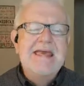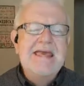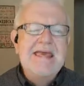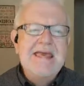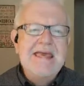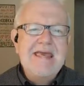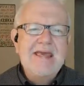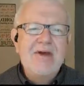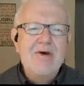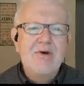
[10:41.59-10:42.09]

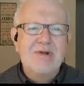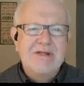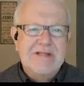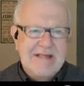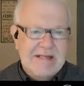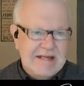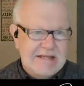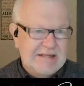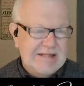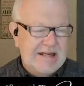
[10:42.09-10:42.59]
killed
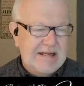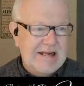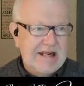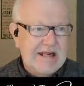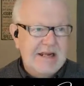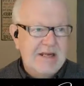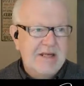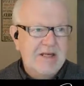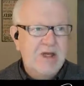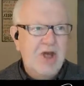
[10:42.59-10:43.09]
it
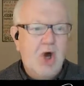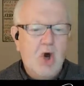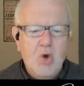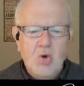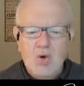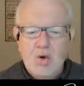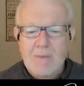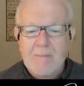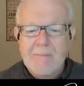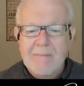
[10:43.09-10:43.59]
in
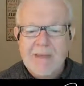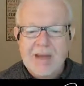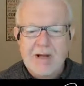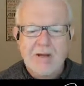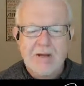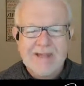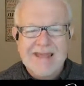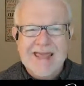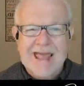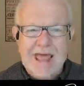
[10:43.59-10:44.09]
total
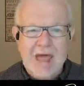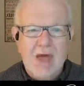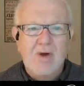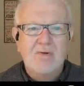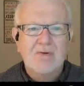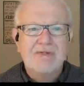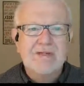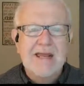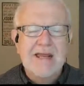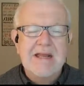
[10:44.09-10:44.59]
medal
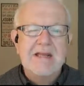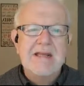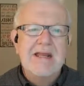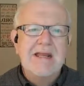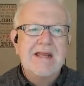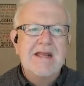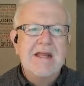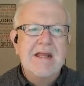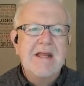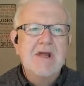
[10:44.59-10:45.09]
count and
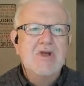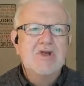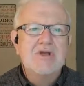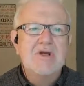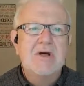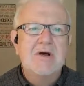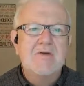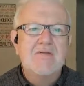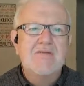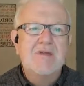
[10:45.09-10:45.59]
in each
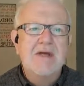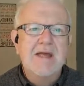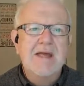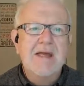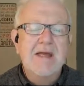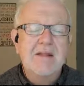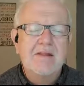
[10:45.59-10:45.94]
of the